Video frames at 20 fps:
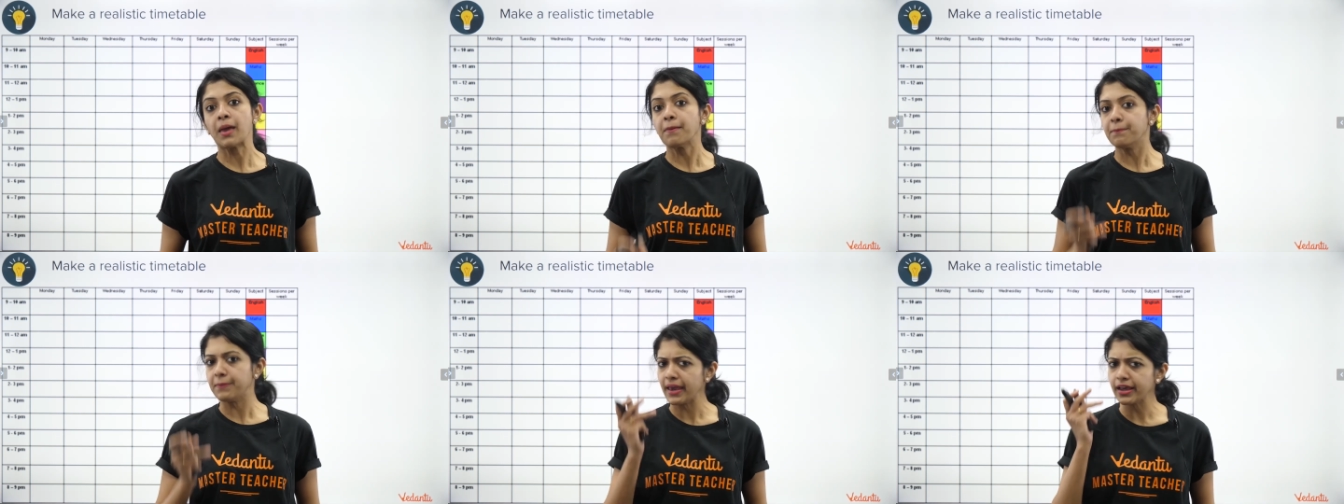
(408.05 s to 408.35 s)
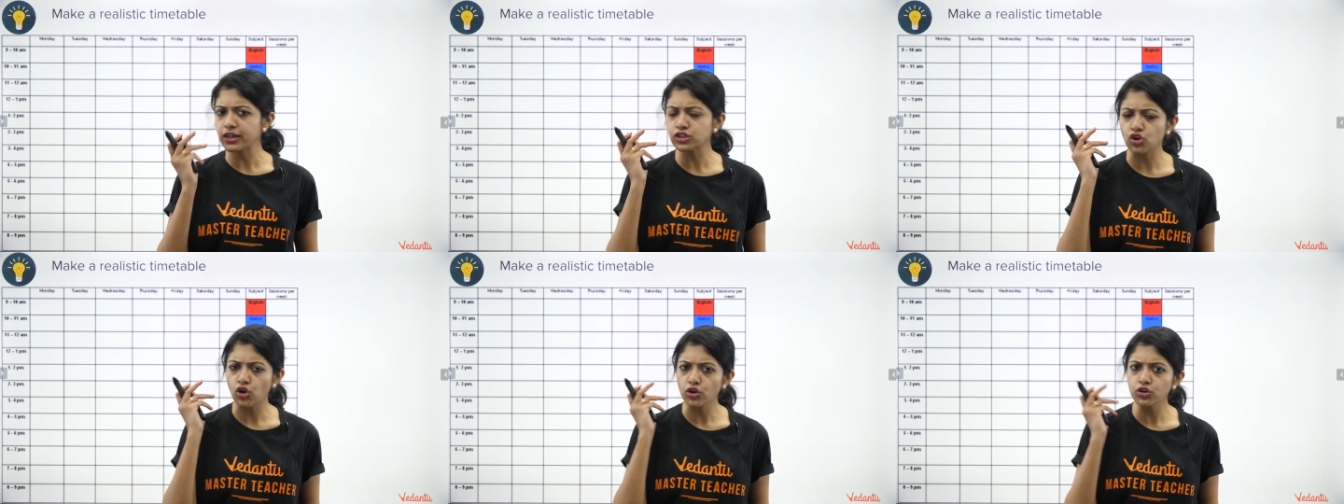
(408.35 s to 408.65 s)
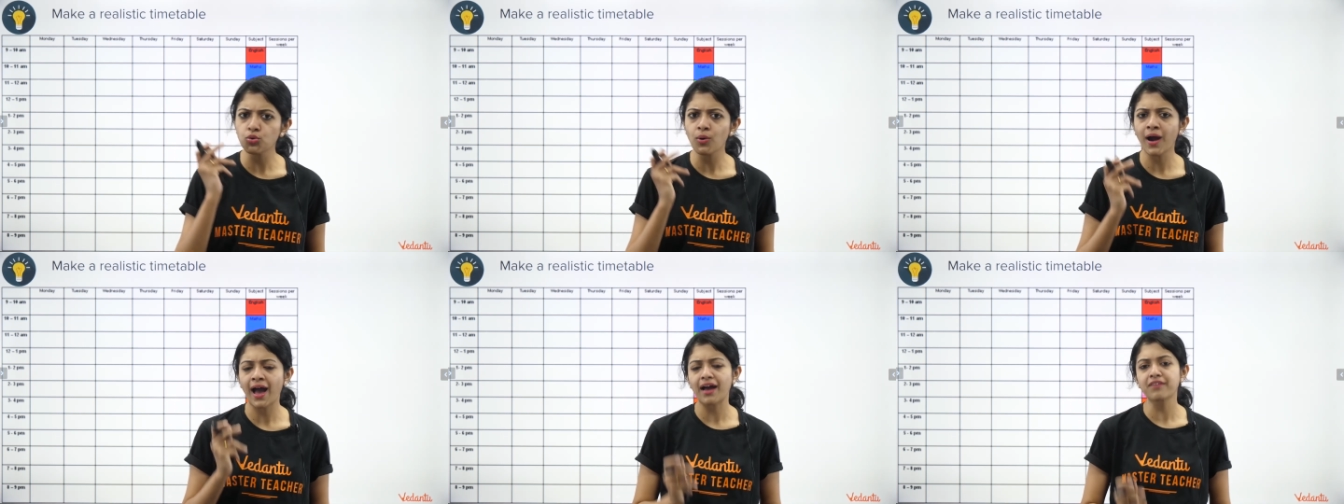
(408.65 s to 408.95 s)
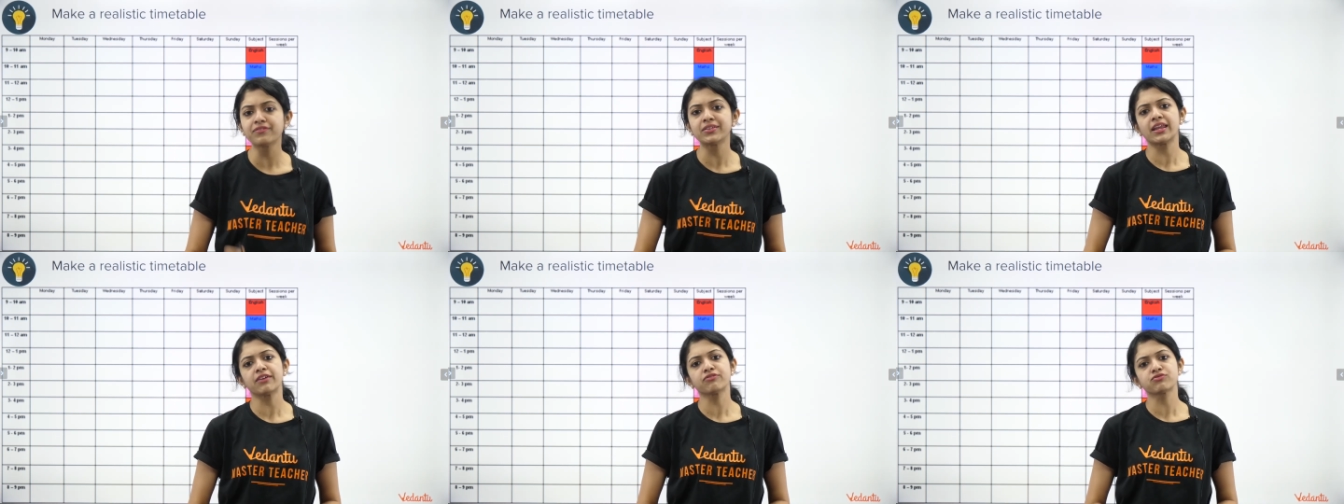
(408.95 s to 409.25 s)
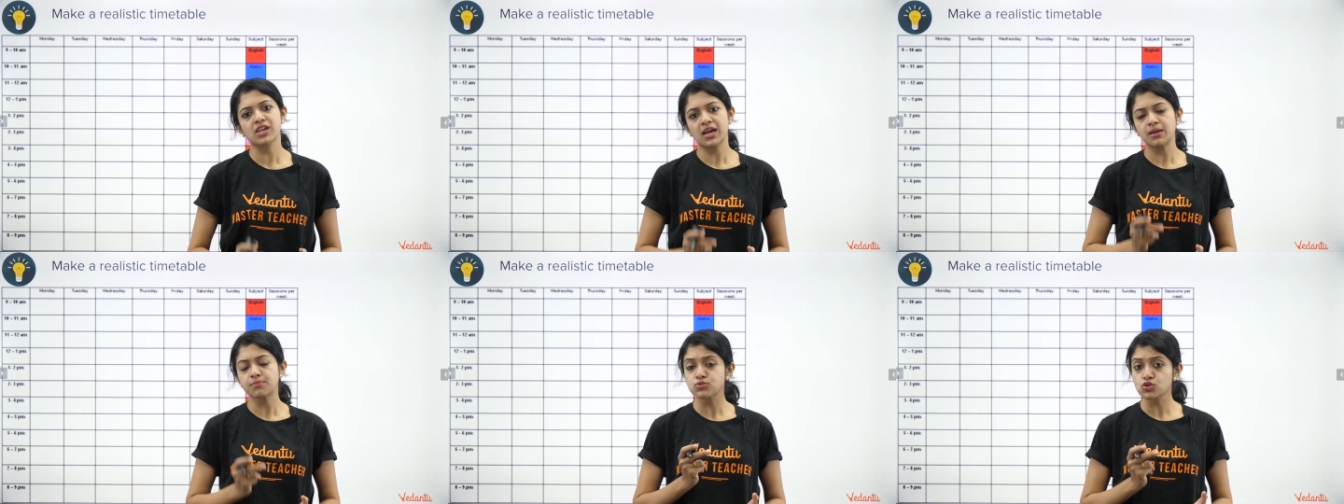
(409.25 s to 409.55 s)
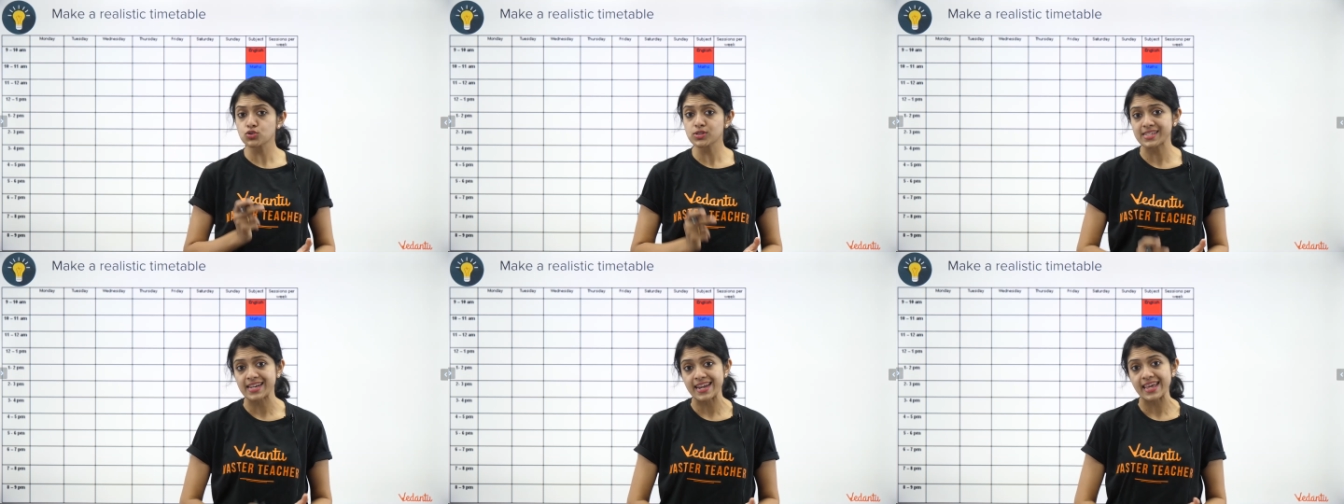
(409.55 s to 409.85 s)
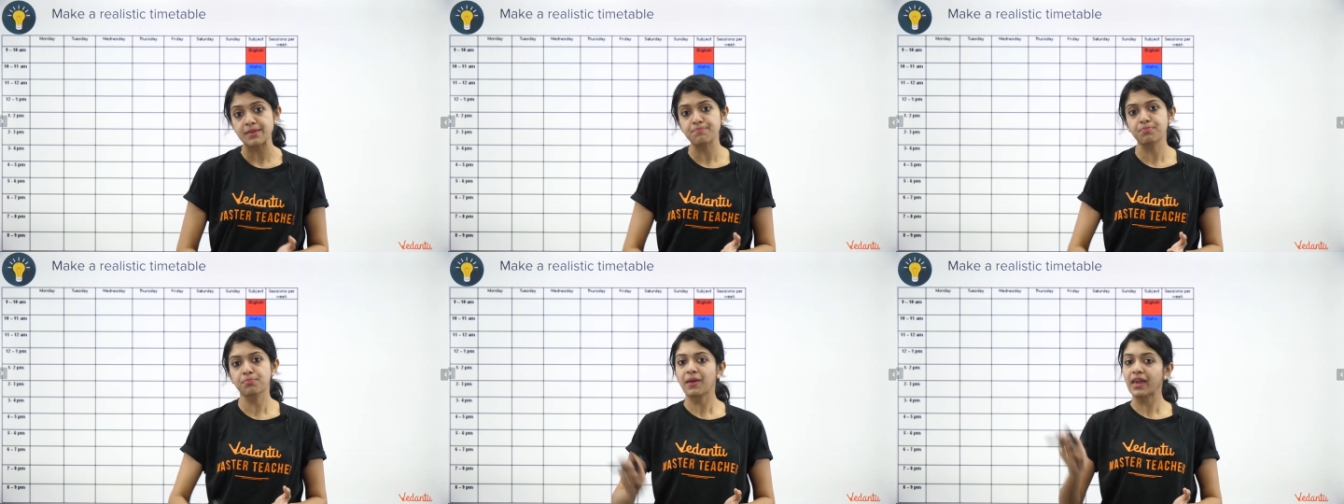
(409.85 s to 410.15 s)
Make sure you have enough time to
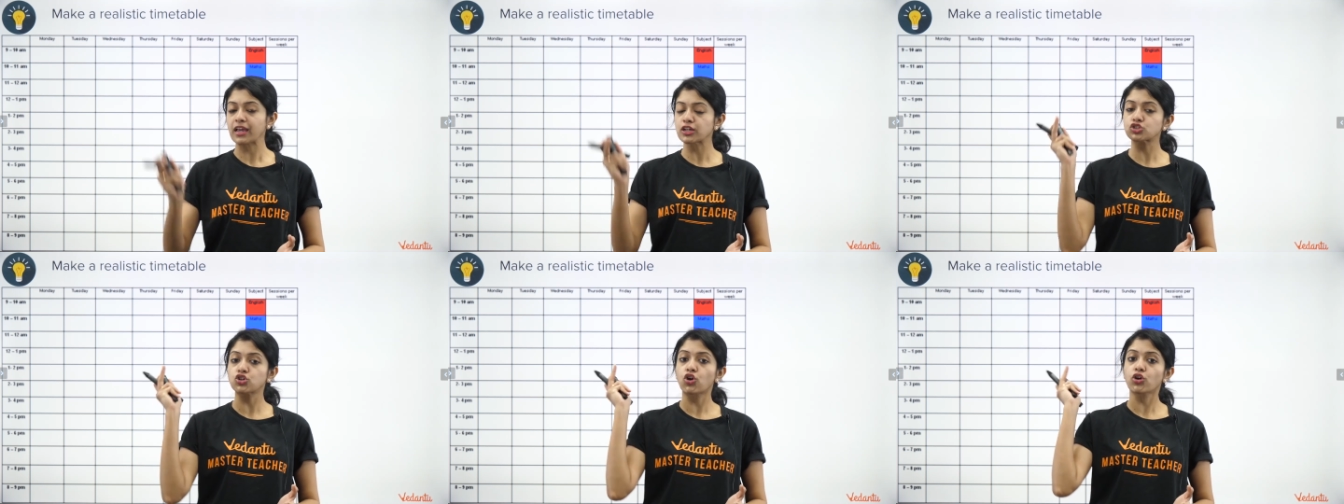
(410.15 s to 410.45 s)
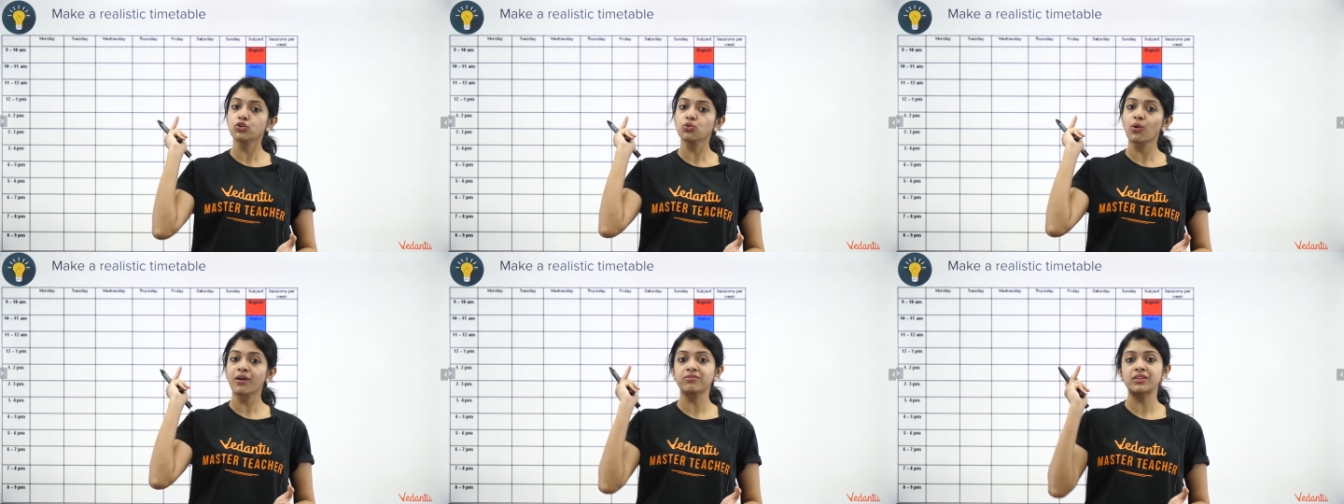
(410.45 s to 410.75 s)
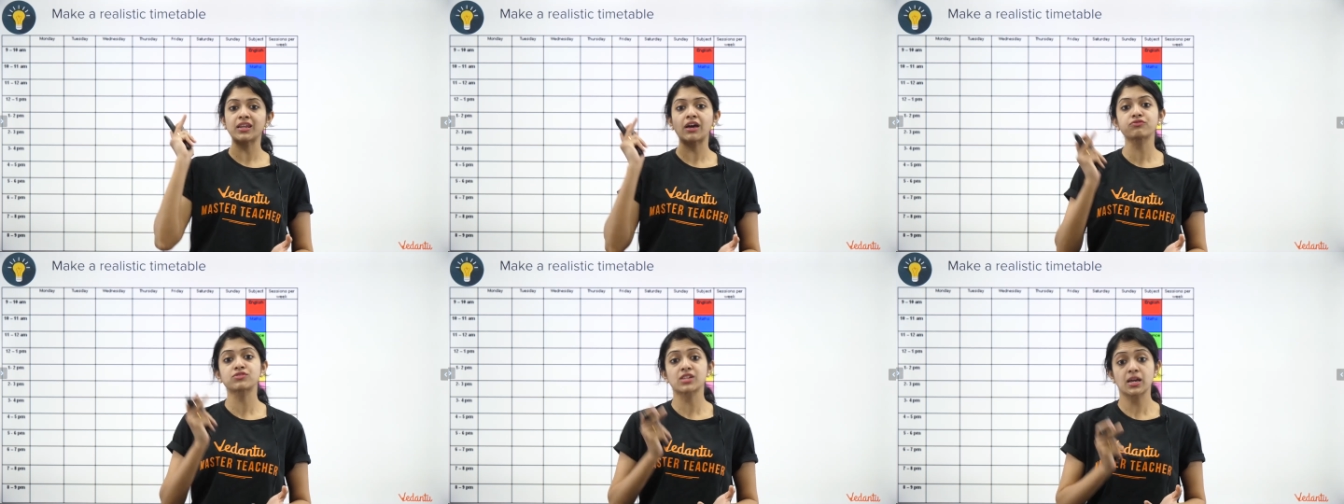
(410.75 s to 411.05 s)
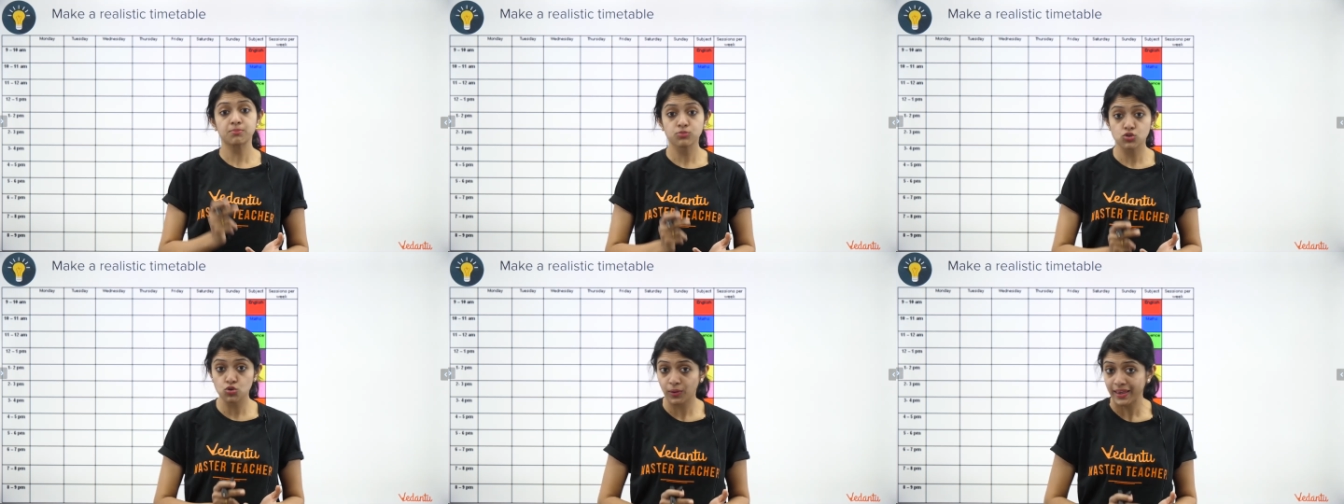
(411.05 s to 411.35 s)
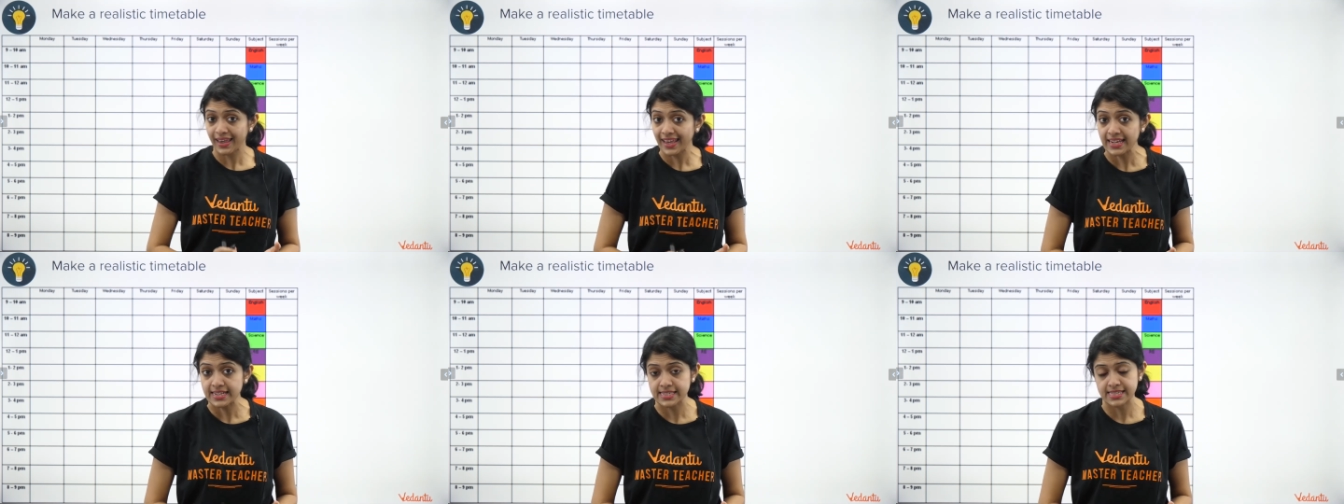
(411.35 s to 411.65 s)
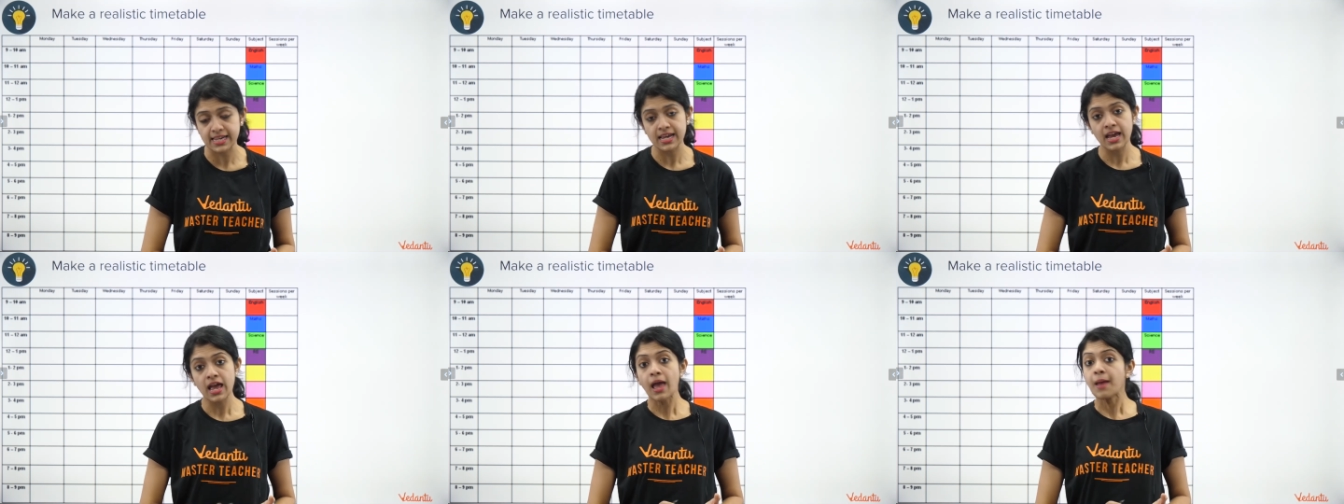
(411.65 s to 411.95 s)
sleep. Make sure you have enough time to eat.